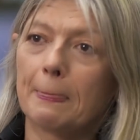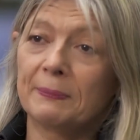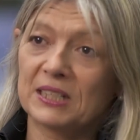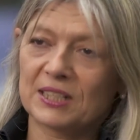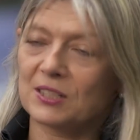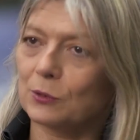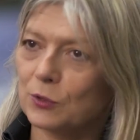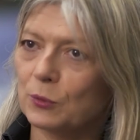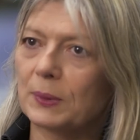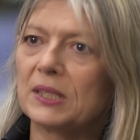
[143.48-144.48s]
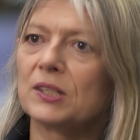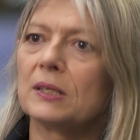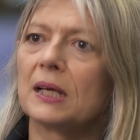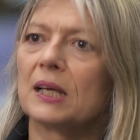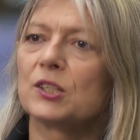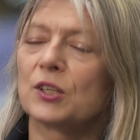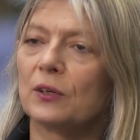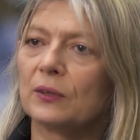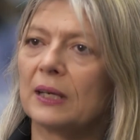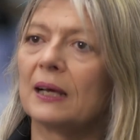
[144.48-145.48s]
This has also been
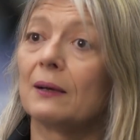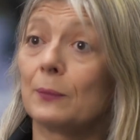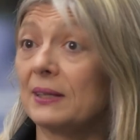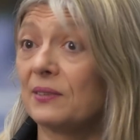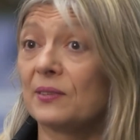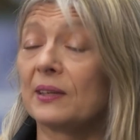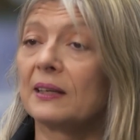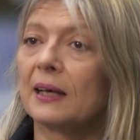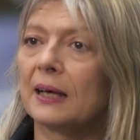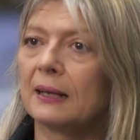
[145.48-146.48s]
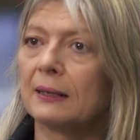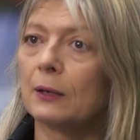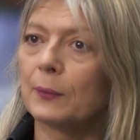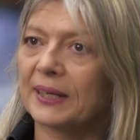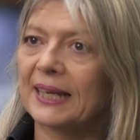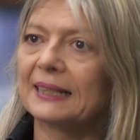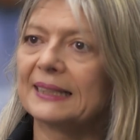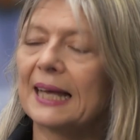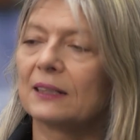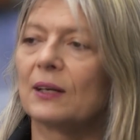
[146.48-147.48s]
shown with lowering
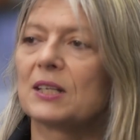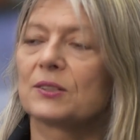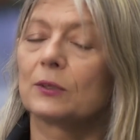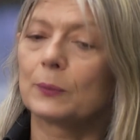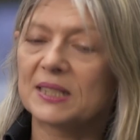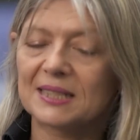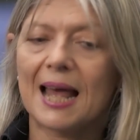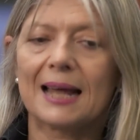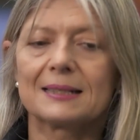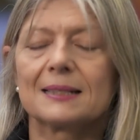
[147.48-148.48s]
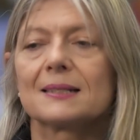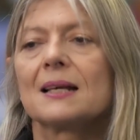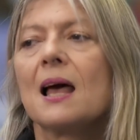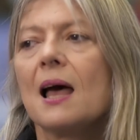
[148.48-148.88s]
LDL cholesterol with statins.